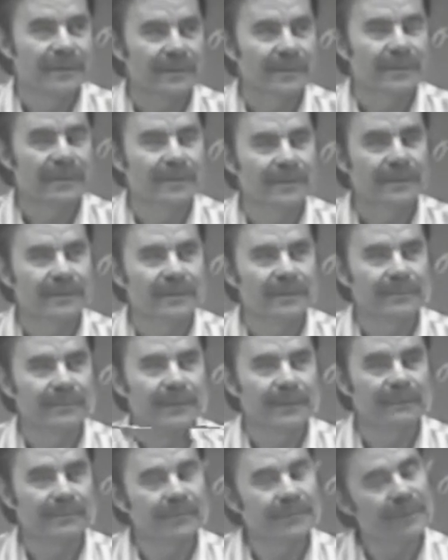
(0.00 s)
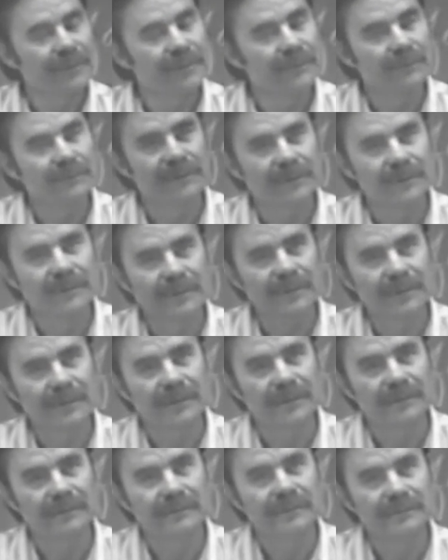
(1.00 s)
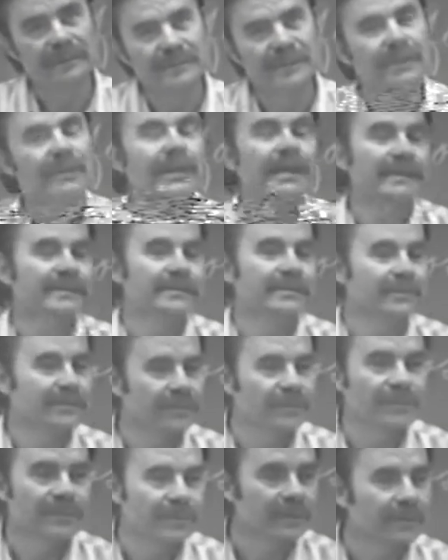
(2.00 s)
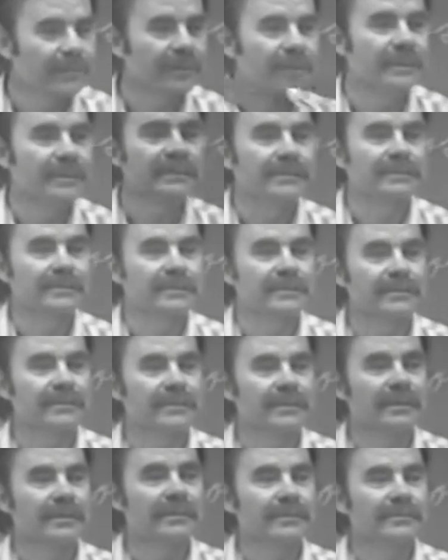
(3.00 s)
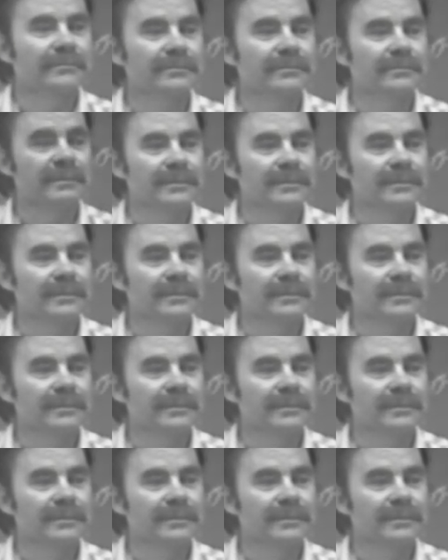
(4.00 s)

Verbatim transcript: uh, they might be using uh, sterilizing their own corks or um,